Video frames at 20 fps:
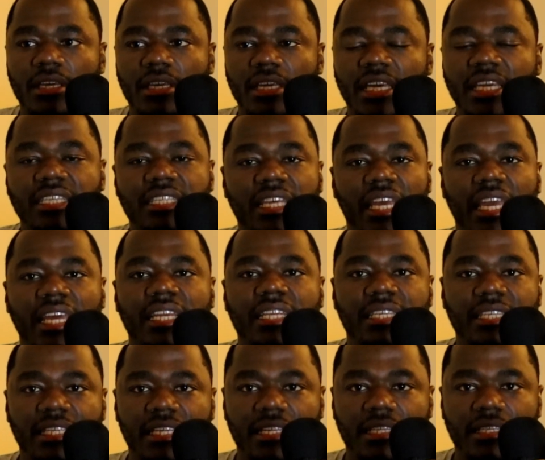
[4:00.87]
his
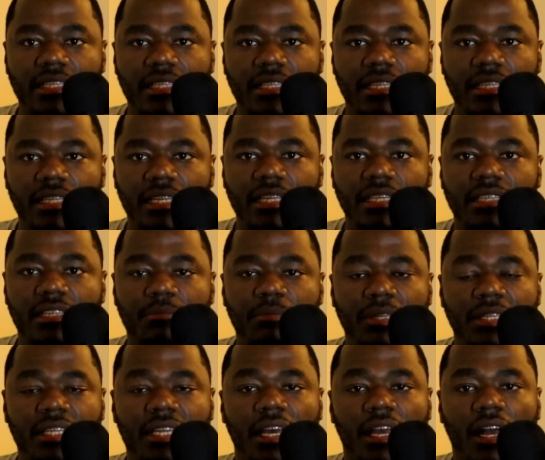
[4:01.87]
innocence needs to
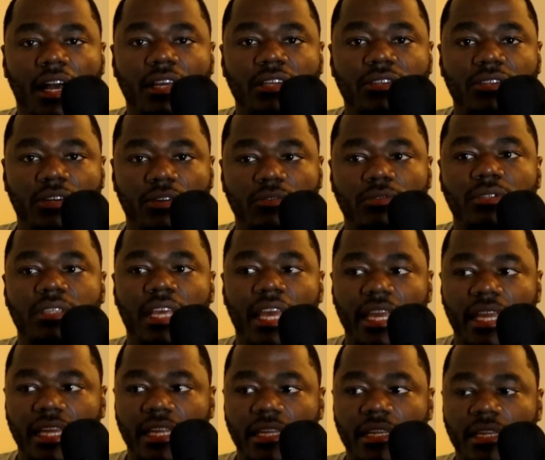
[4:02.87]
be,
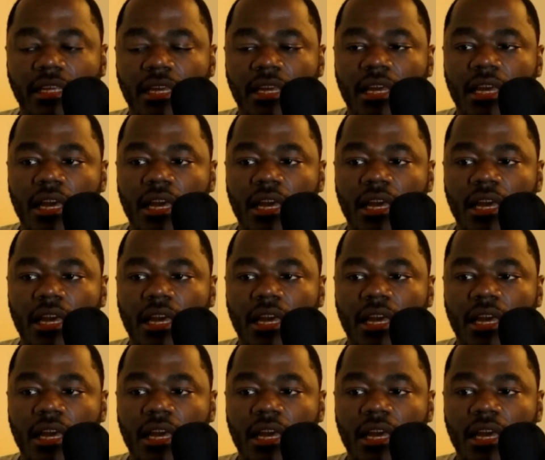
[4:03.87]
taken.